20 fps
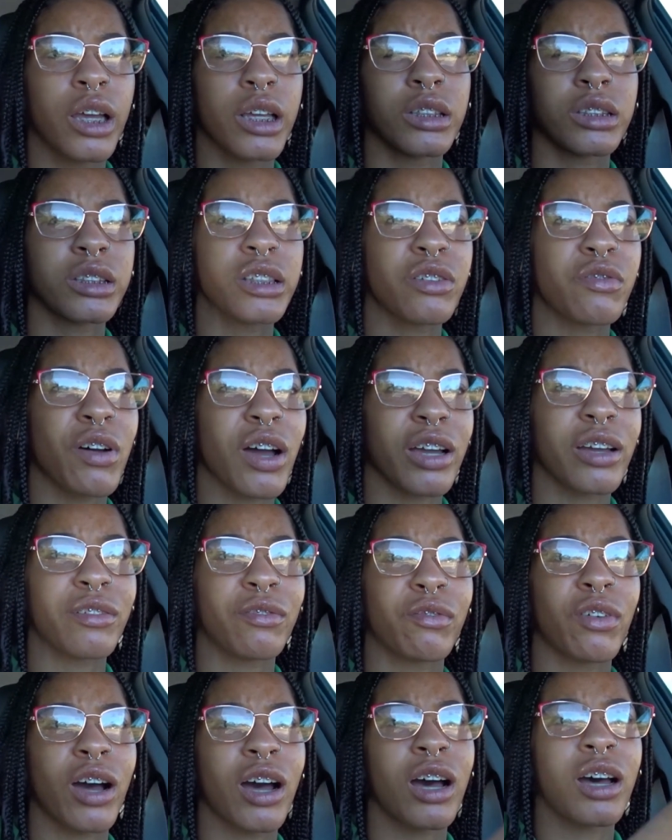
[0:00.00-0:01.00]
and see if I
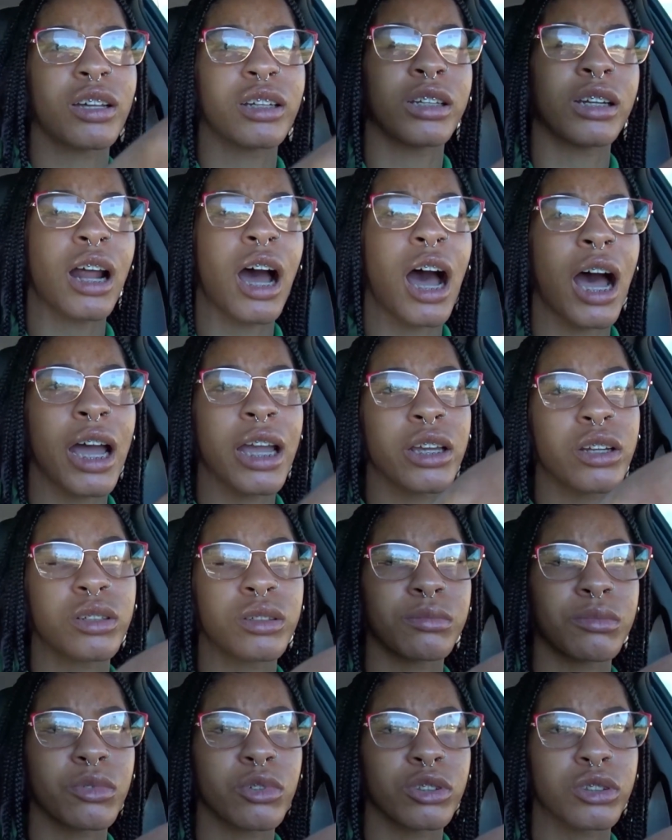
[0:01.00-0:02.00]
can find an
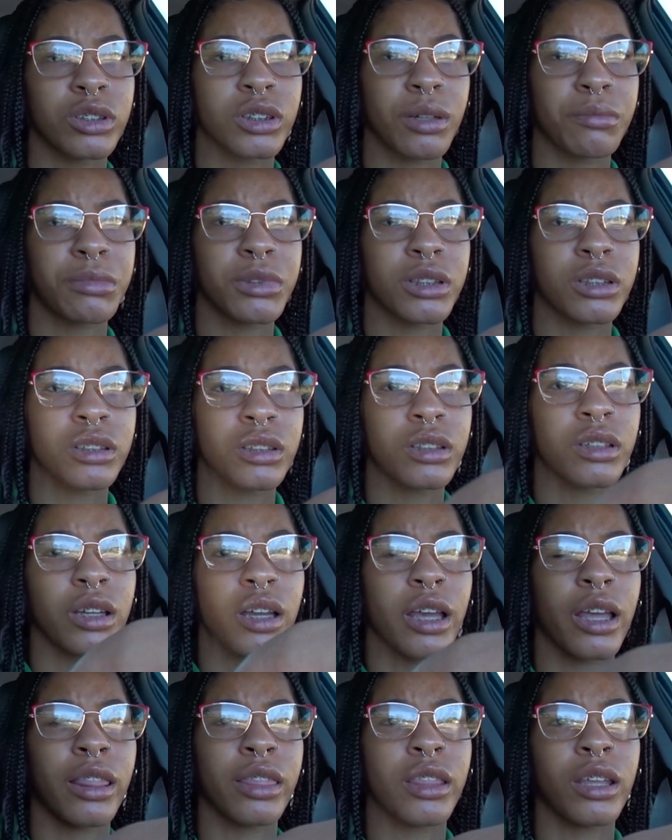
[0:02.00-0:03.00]
item or something
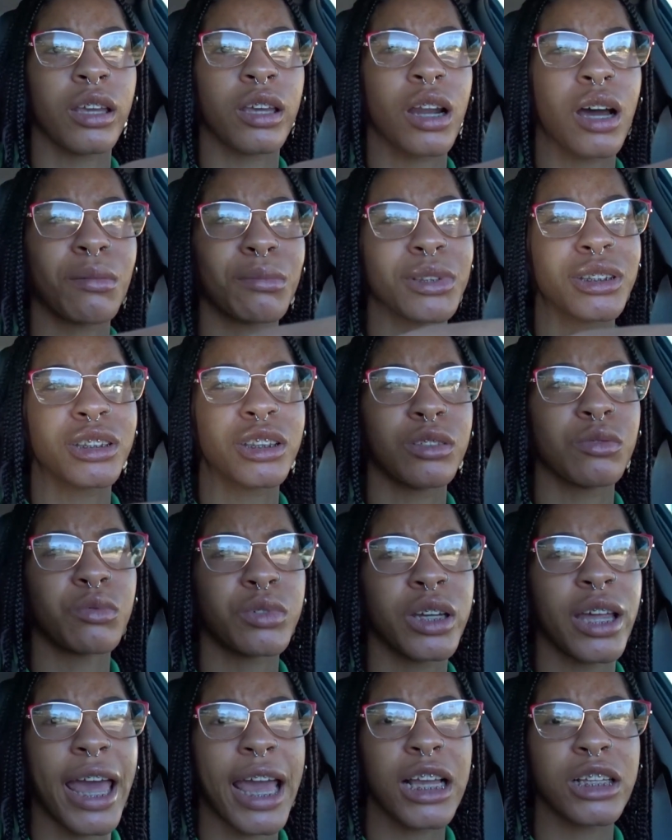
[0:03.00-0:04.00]
and then I'm gonna see
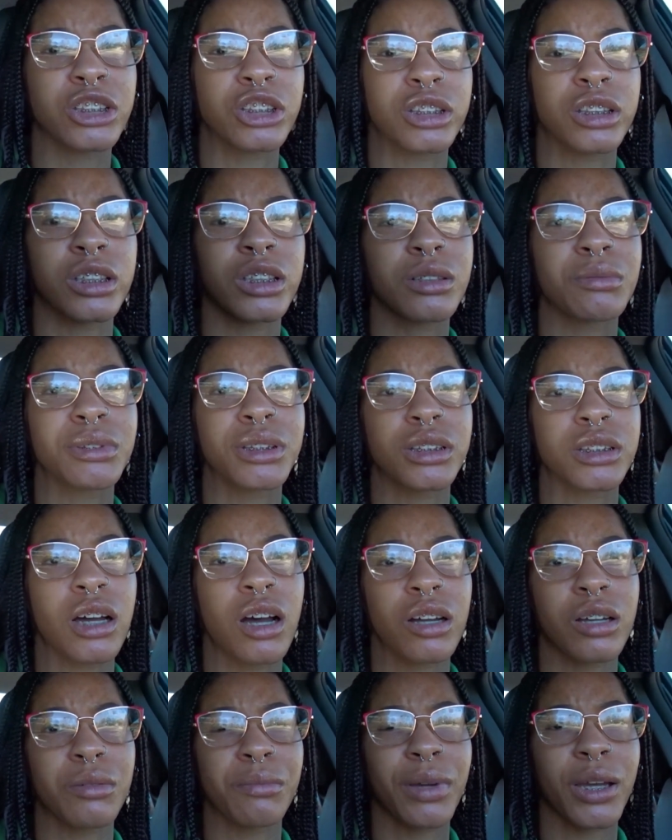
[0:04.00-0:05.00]
what H&M is
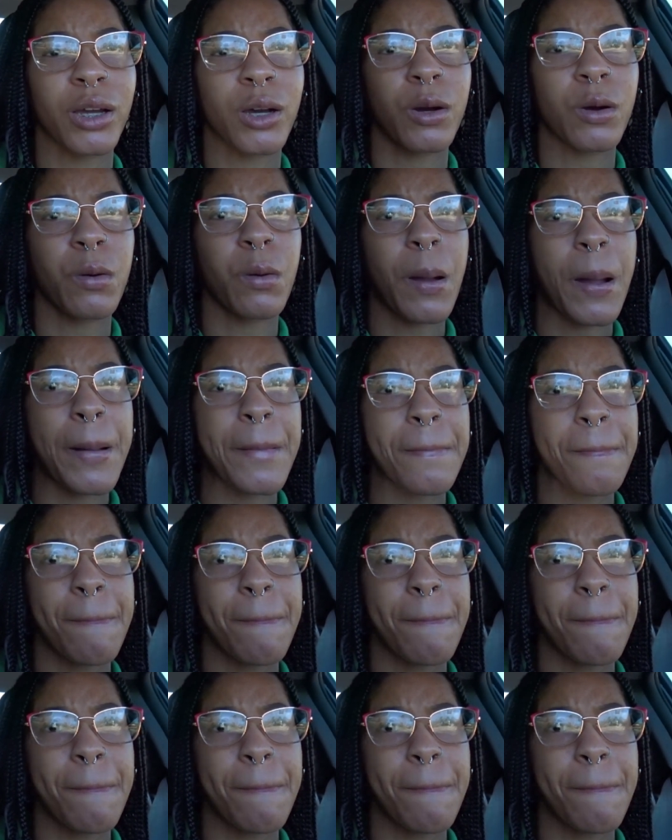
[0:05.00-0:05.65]
talking about